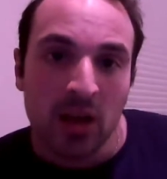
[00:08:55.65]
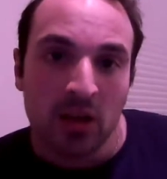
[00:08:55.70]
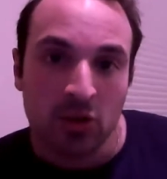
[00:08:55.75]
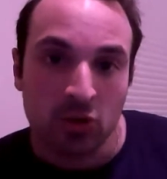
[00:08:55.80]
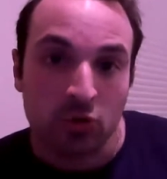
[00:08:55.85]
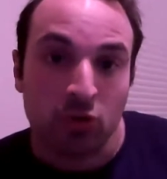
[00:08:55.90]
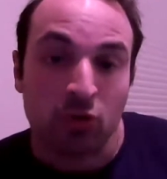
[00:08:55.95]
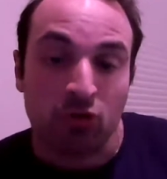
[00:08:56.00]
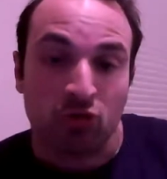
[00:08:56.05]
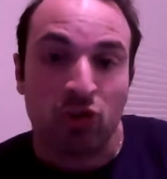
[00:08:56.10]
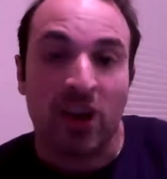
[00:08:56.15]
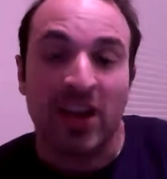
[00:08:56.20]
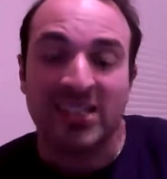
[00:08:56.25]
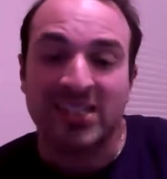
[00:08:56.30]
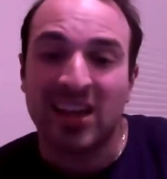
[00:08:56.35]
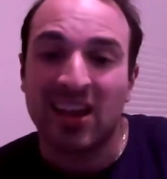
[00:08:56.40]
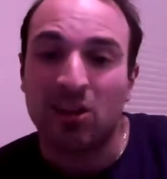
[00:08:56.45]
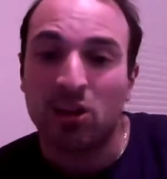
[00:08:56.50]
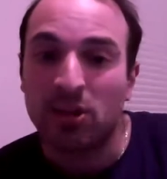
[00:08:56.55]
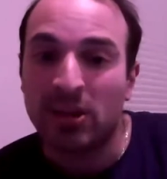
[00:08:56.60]

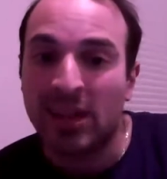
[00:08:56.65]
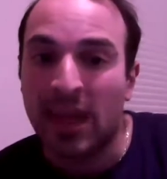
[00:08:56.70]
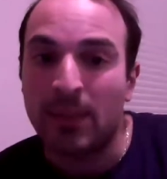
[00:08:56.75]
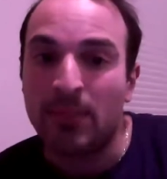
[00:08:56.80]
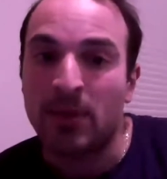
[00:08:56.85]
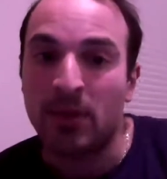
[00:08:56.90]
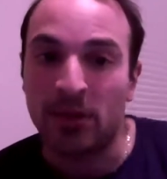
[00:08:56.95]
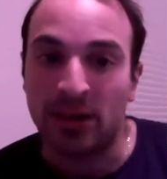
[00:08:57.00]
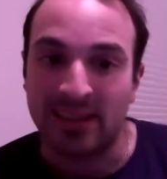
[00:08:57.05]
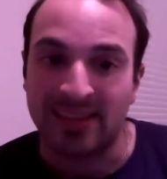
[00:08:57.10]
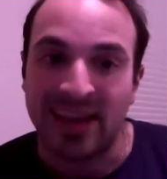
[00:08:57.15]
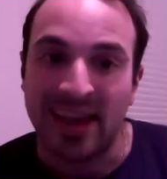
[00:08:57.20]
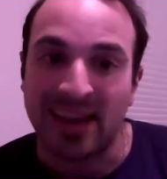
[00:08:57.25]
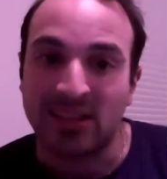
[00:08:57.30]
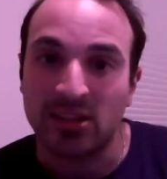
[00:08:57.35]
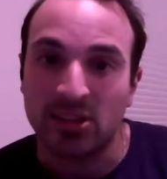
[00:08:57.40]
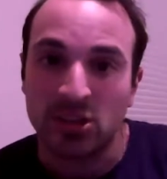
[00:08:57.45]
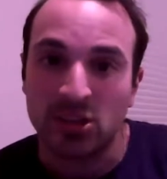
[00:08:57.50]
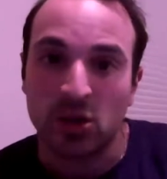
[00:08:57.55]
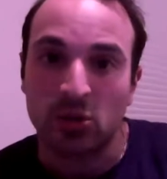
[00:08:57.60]
Draisaitl came in,
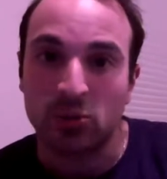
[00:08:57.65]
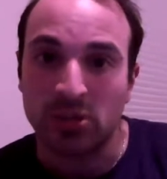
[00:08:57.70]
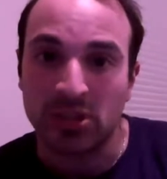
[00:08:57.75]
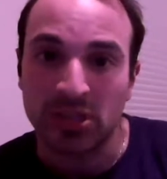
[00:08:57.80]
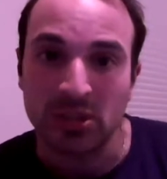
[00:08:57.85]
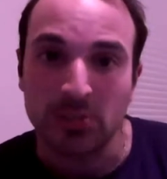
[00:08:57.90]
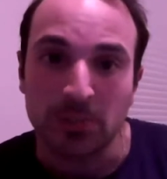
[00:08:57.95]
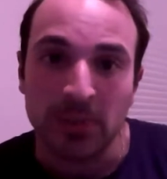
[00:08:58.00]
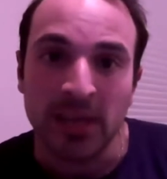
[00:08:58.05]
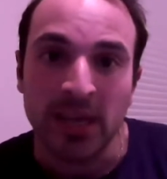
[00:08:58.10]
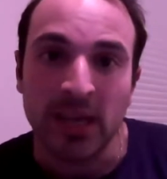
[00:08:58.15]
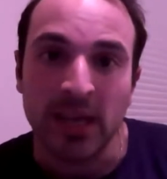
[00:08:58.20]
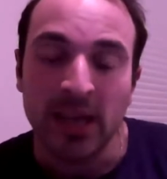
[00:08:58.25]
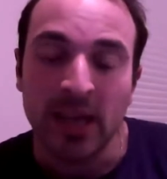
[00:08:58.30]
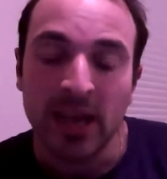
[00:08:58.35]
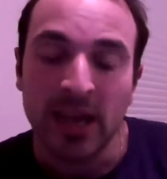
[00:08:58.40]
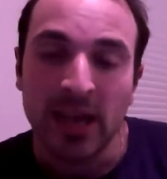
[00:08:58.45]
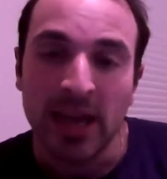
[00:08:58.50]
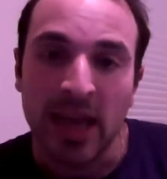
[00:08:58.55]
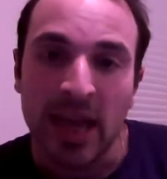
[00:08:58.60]
attacked the zone with speed,
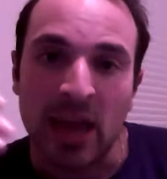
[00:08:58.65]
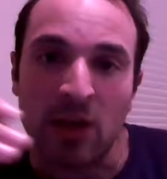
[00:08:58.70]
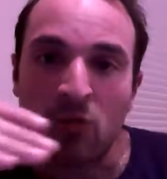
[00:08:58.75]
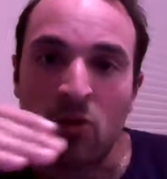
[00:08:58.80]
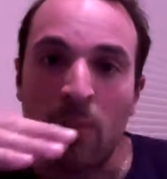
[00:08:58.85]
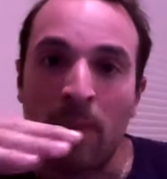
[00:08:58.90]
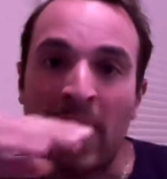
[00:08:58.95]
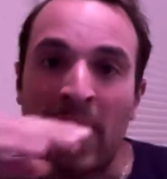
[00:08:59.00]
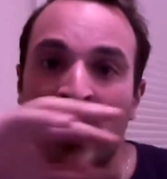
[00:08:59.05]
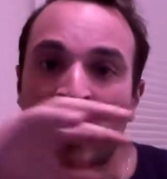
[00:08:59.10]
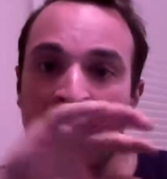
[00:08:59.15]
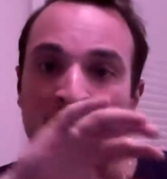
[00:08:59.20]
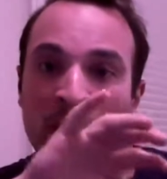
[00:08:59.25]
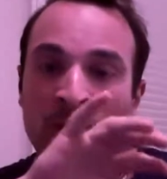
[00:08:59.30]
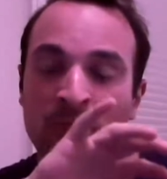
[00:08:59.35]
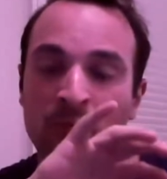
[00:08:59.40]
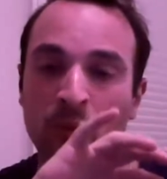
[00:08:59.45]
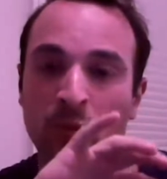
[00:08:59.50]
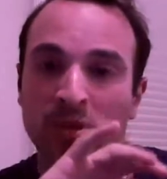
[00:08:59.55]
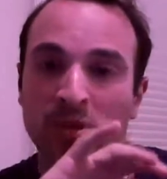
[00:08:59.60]
and
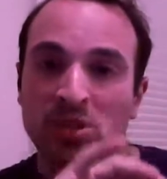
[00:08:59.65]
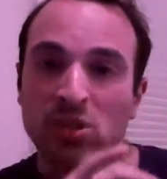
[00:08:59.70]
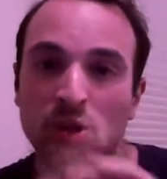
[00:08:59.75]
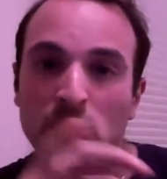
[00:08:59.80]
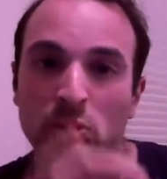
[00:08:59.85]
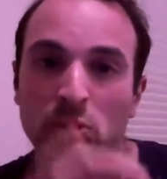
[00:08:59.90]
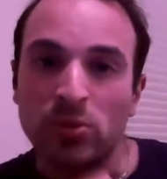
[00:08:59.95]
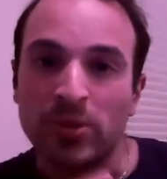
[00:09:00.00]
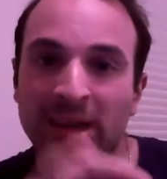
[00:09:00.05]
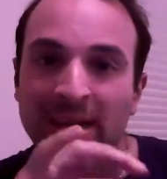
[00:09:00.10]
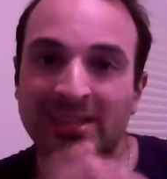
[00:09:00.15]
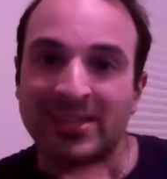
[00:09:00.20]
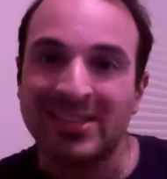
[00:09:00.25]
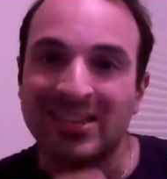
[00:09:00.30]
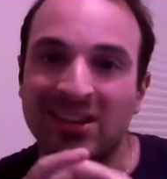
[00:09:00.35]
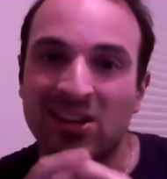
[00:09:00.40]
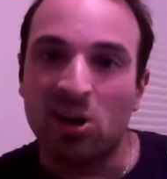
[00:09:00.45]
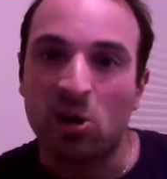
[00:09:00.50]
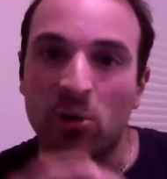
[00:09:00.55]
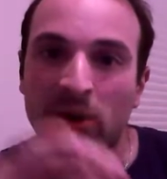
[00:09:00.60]
Romanov was too late to
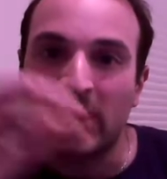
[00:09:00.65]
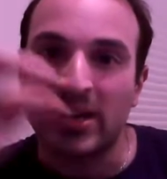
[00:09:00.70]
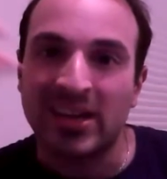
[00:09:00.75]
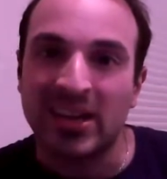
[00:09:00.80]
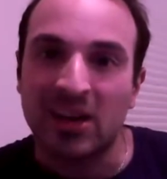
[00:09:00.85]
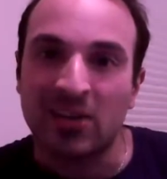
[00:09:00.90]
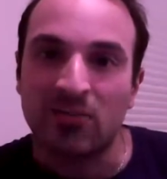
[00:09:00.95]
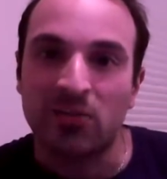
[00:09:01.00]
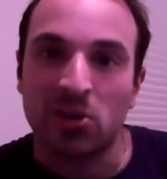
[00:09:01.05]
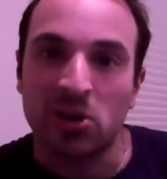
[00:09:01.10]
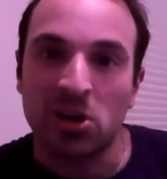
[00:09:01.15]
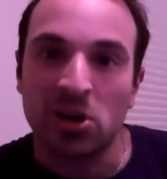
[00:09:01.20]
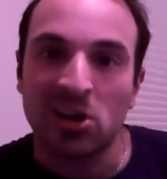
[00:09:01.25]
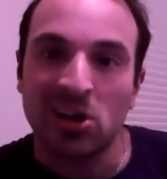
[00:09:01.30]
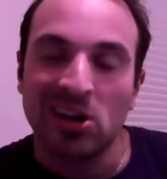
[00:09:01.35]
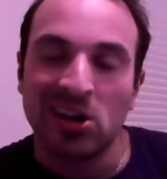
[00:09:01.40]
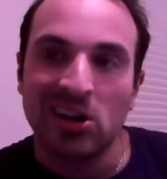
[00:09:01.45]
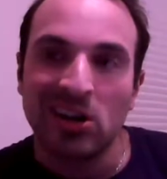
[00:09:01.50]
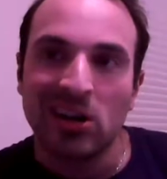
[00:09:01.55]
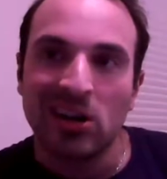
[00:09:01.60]
go and cover.
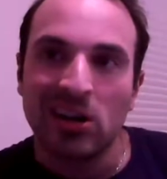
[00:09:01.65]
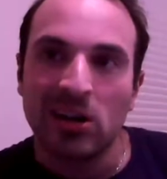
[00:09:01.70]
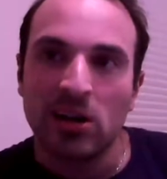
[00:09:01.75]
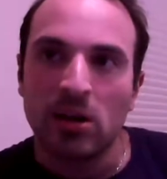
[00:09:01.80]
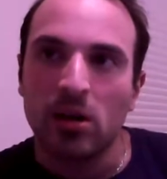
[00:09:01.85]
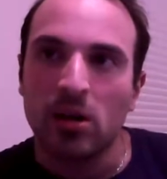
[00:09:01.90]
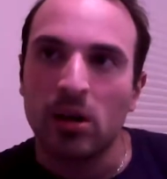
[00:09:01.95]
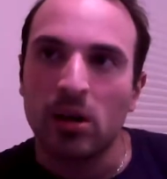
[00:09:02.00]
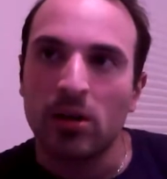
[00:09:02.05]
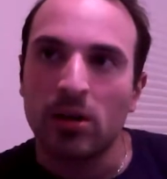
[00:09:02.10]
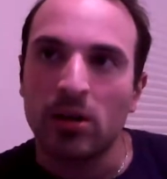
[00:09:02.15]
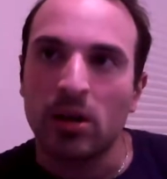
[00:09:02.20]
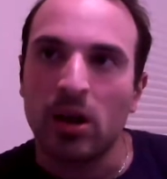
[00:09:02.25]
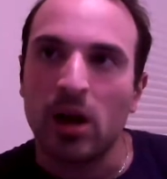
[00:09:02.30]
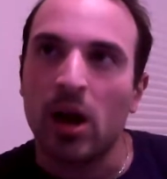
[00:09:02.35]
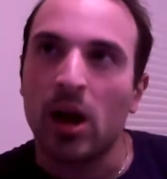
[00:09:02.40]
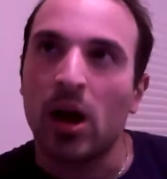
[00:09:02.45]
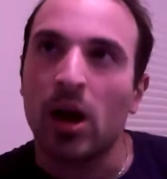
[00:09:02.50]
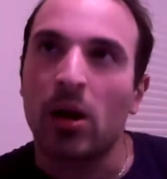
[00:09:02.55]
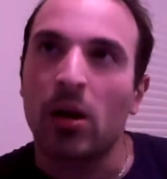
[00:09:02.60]

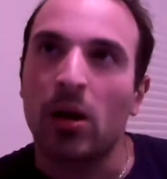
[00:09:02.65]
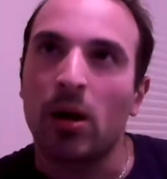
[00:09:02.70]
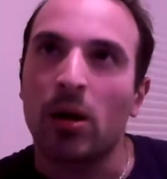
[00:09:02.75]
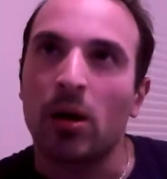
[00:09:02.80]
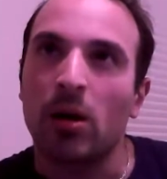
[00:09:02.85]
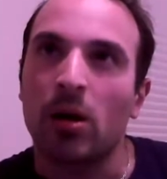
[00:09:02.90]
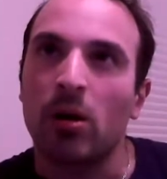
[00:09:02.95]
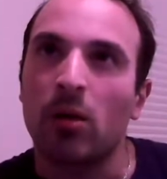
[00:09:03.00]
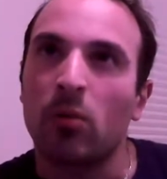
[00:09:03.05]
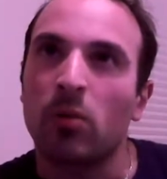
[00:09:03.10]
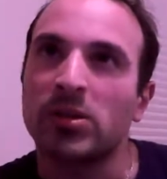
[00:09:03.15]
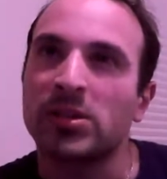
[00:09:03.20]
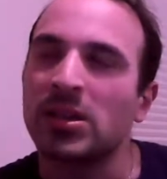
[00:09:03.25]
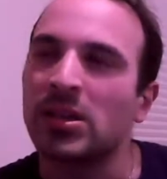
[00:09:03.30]
It was